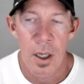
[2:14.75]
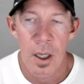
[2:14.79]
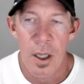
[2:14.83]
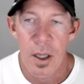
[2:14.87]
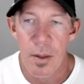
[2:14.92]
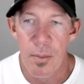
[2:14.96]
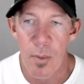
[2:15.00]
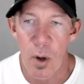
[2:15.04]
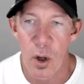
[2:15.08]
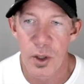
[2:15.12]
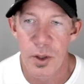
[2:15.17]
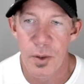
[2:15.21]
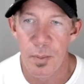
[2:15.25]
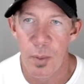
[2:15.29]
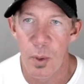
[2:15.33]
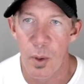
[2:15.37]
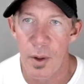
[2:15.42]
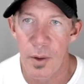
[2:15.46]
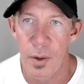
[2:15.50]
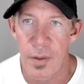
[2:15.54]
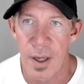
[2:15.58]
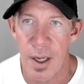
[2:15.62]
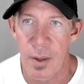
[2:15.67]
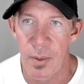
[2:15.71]
Most
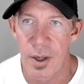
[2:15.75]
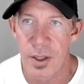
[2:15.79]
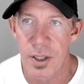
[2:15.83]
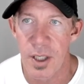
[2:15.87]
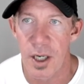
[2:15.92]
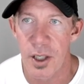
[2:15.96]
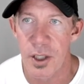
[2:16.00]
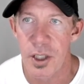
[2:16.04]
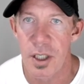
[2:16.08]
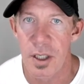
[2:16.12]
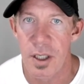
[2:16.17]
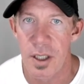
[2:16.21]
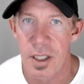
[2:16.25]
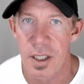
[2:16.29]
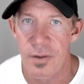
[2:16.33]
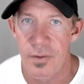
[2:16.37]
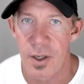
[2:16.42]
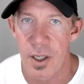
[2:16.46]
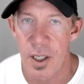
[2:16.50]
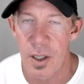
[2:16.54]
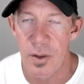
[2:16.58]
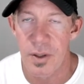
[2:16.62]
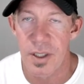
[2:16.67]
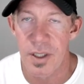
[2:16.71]
important thing I want to talk to you in this
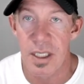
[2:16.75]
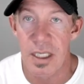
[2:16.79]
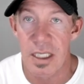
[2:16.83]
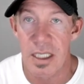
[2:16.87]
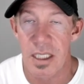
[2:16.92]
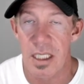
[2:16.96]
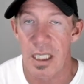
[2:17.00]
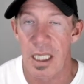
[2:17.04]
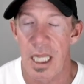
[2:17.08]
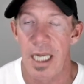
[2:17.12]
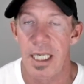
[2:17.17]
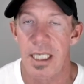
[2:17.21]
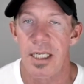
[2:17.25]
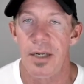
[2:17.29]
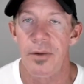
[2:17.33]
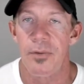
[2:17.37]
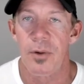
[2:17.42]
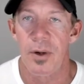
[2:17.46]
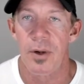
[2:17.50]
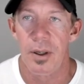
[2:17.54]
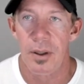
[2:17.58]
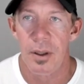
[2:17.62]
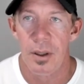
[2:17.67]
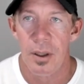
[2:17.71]
video is it's a lot
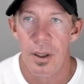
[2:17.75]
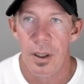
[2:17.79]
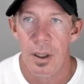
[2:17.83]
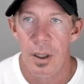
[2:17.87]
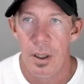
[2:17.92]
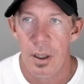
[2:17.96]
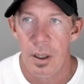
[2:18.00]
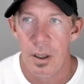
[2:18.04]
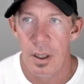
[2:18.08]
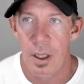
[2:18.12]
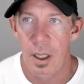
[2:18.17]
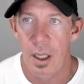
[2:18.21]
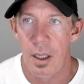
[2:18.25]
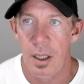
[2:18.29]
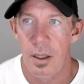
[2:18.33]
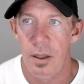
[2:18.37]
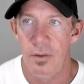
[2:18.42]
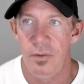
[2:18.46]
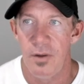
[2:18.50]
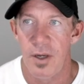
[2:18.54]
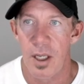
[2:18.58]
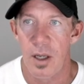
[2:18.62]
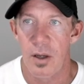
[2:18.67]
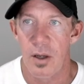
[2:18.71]
different than the
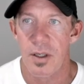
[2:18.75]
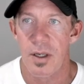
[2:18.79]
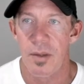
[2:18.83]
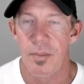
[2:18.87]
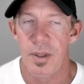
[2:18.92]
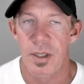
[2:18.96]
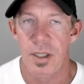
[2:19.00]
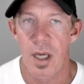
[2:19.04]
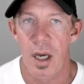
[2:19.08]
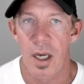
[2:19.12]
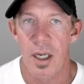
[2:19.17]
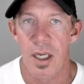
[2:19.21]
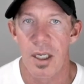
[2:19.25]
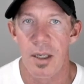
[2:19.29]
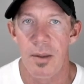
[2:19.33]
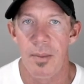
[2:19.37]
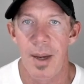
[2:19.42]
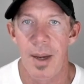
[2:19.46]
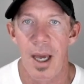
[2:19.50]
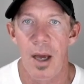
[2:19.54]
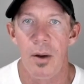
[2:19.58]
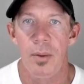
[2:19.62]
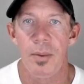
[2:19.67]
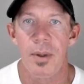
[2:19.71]
videos I've been talking
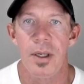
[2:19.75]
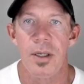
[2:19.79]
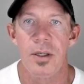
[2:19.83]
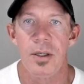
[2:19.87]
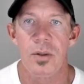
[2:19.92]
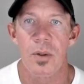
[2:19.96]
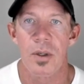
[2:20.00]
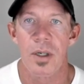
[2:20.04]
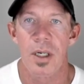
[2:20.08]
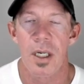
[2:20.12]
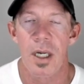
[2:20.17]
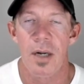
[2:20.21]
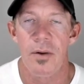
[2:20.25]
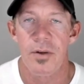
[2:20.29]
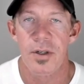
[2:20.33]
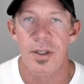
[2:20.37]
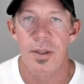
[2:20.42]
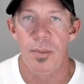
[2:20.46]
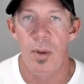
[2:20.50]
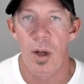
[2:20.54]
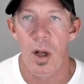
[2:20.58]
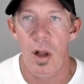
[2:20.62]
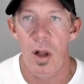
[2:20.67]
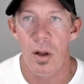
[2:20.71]
about because we're going to cover
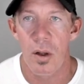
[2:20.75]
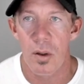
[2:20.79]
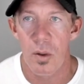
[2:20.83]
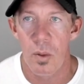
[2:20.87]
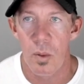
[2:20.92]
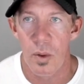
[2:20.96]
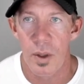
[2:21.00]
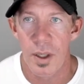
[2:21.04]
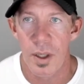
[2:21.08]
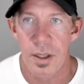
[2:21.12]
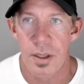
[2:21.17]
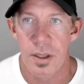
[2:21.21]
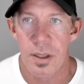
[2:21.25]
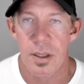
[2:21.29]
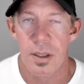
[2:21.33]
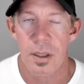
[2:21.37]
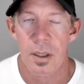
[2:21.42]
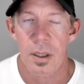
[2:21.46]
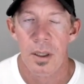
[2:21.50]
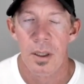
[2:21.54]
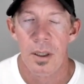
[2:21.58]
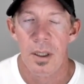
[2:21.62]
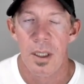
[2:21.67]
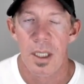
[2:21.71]
some altcoins
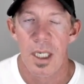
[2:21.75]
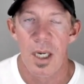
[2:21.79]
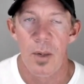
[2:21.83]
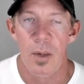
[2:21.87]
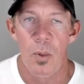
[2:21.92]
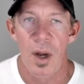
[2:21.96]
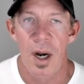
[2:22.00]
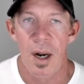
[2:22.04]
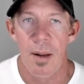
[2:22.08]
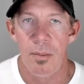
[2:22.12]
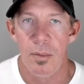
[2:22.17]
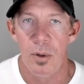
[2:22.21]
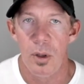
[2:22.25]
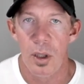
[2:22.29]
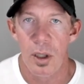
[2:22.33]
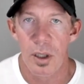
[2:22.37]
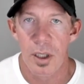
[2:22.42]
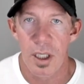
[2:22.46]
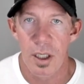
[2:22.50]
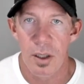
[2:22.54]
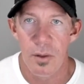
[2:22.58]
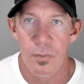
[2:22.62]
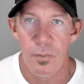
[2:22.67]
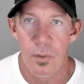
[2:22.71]
and what I'm
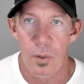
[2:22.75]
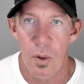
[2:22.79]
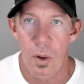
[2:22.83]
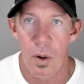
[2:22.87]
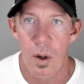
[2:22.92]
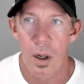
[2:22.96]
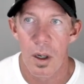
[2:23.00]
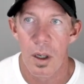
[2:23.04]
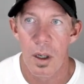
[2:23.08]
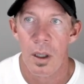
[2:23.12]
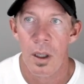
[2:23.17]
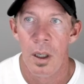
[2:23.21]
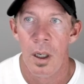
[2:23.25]
looking for.